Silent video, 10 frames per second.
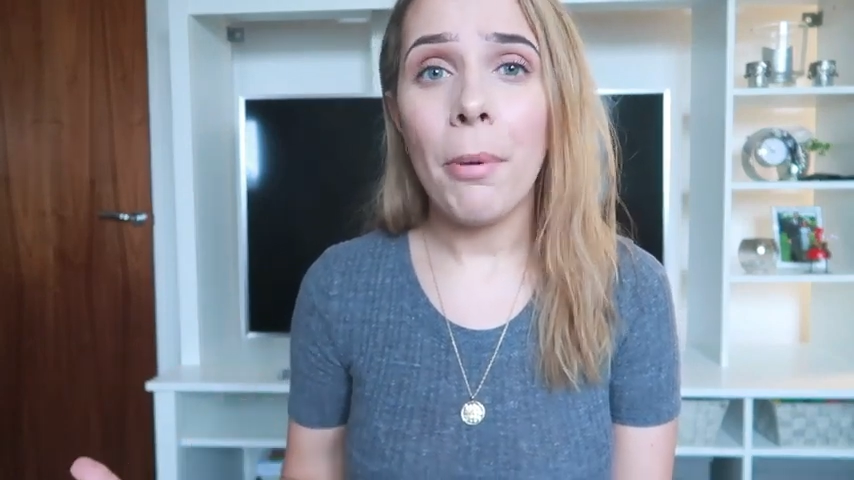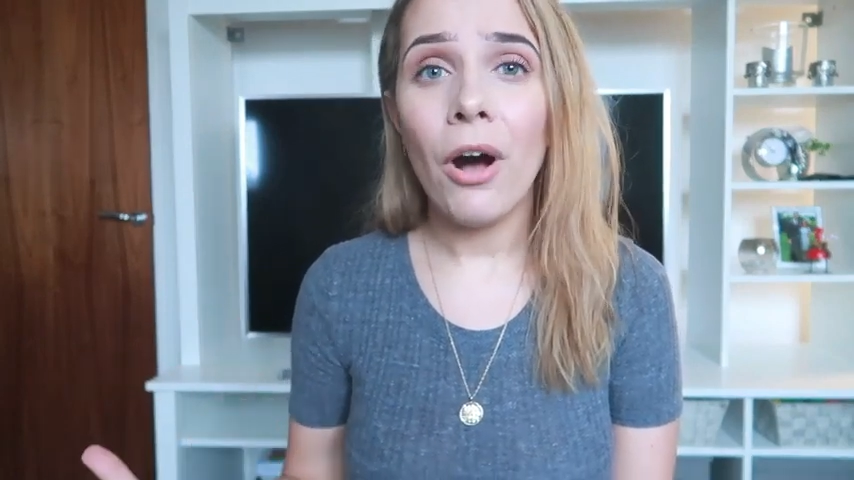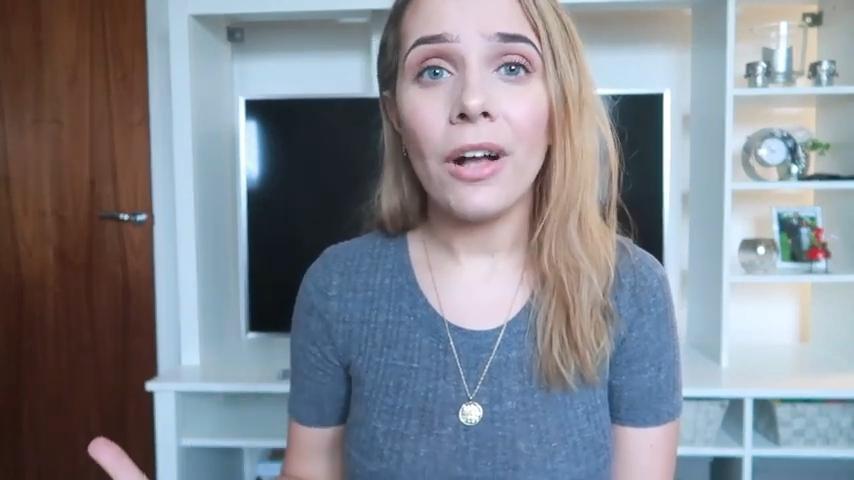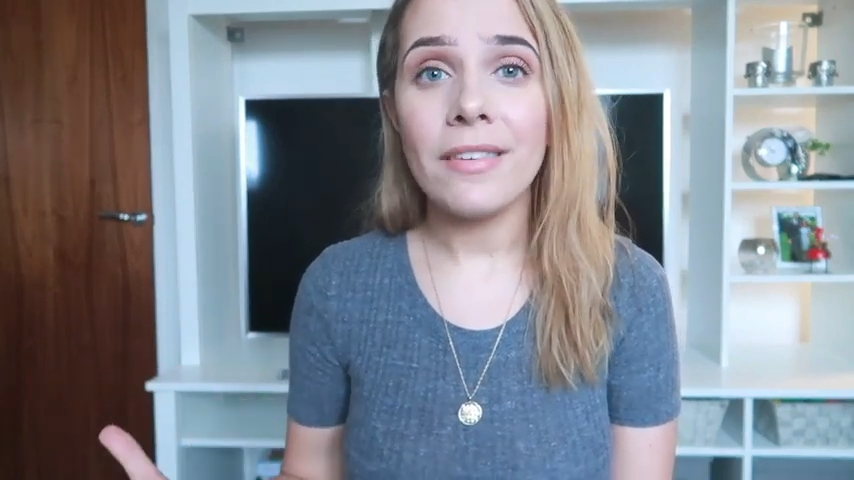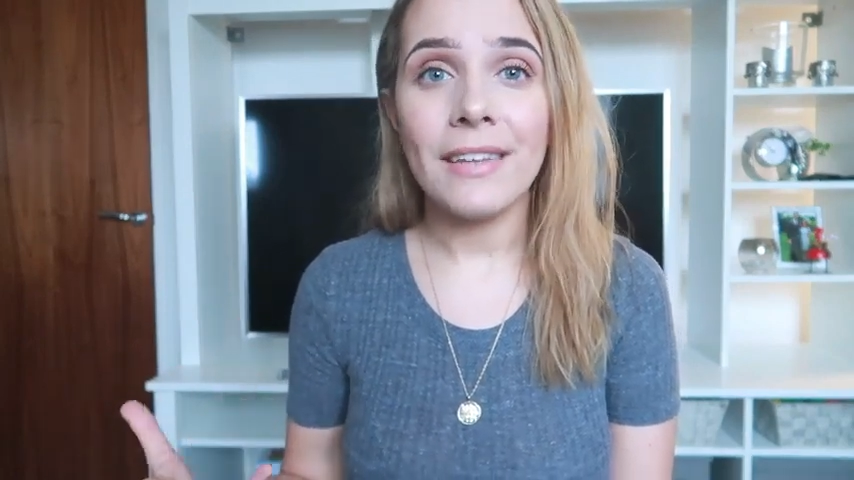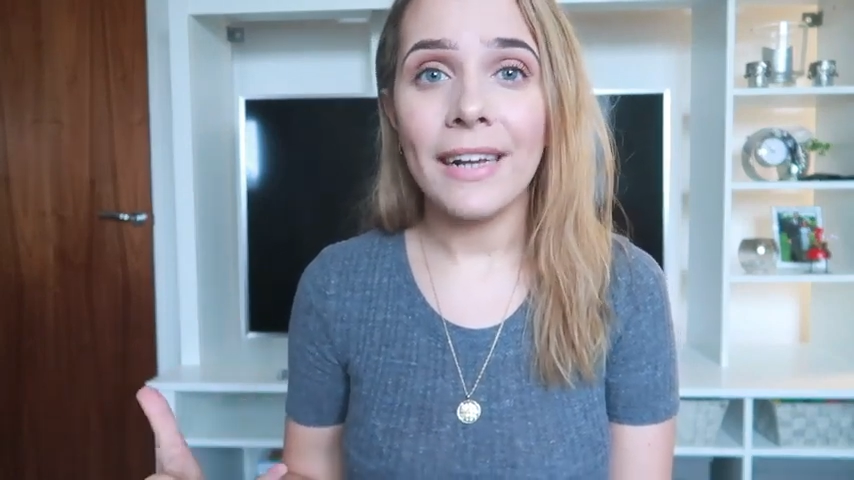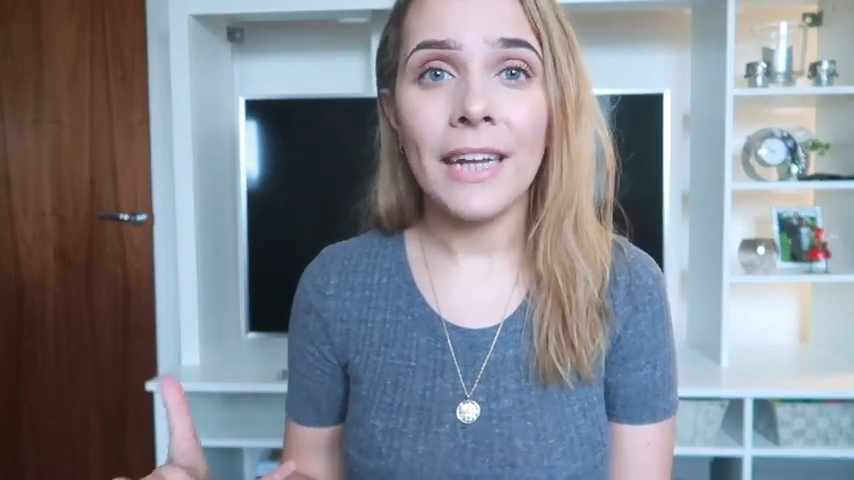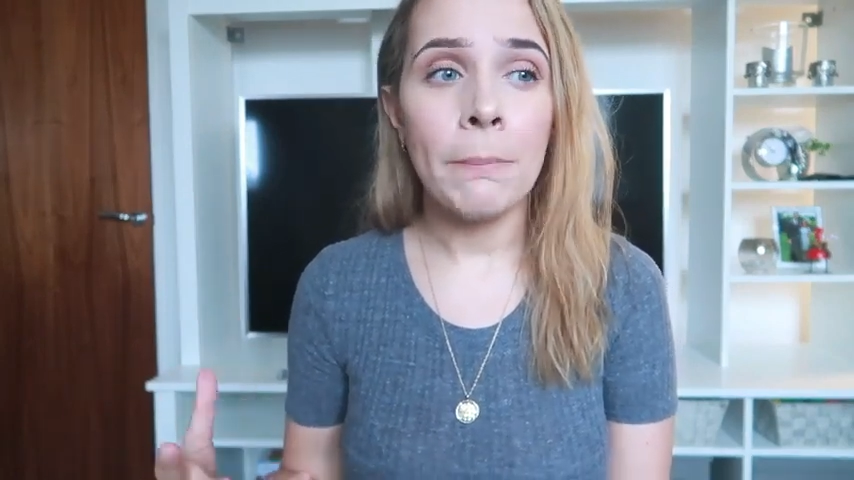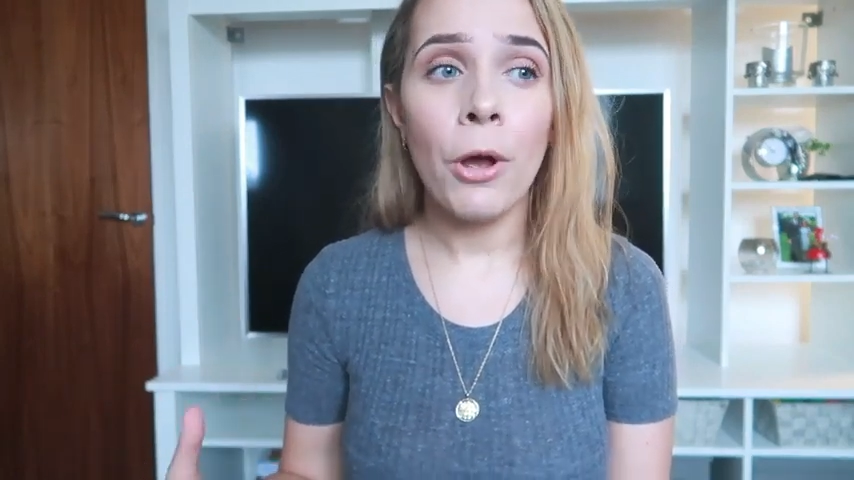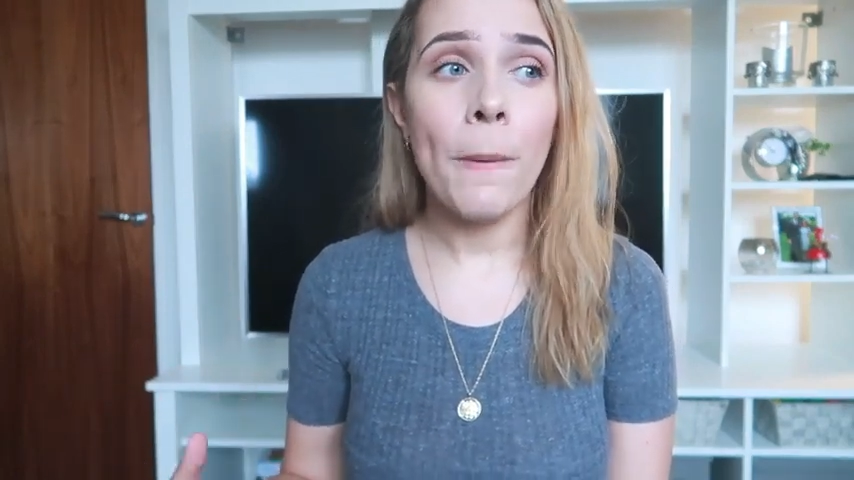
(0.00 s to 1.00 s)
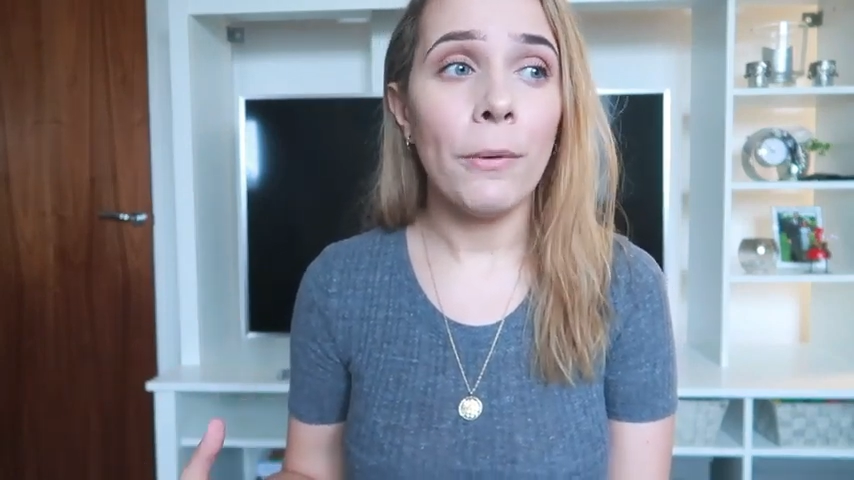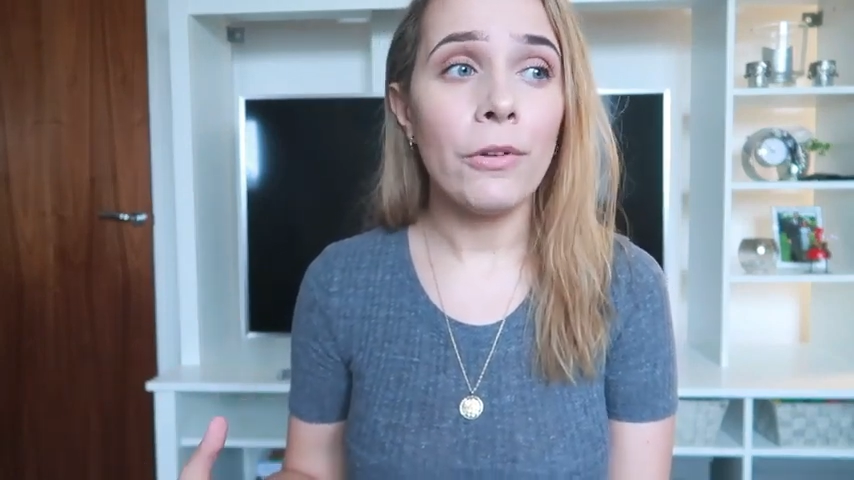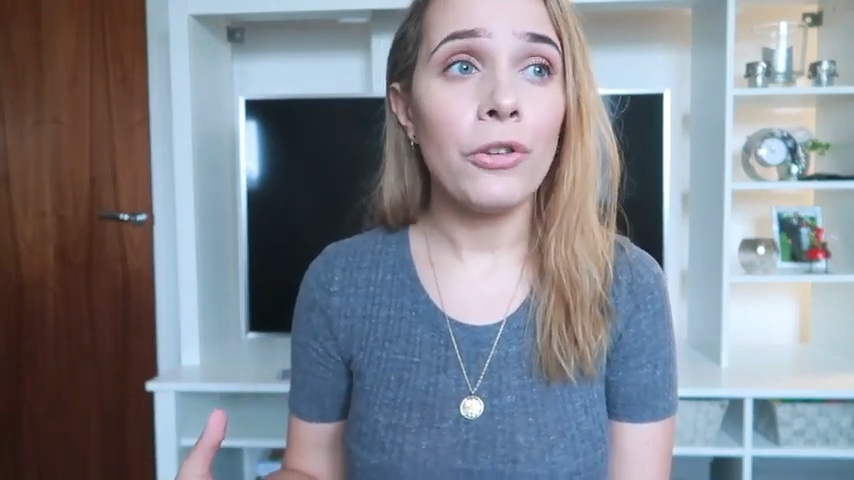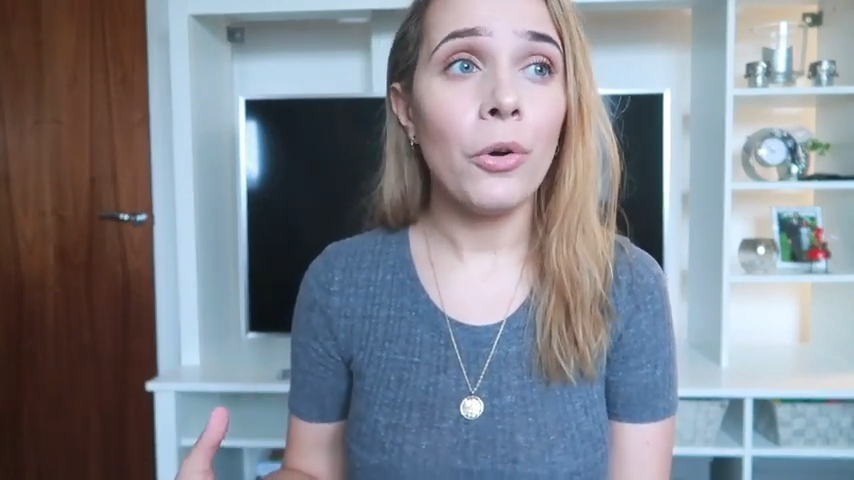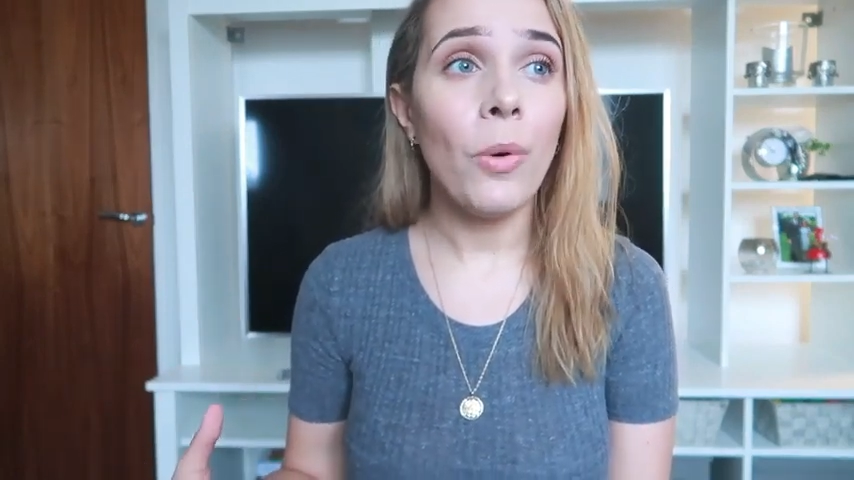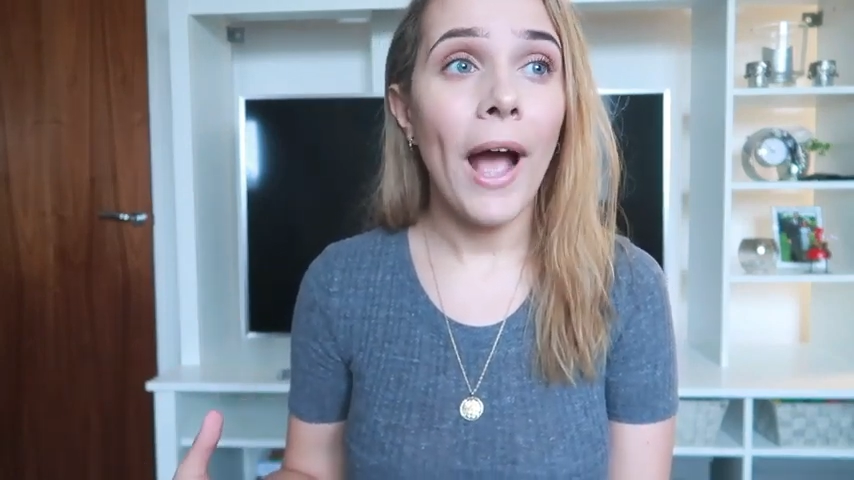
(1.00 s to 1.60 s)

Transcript: parts to clean per bottle,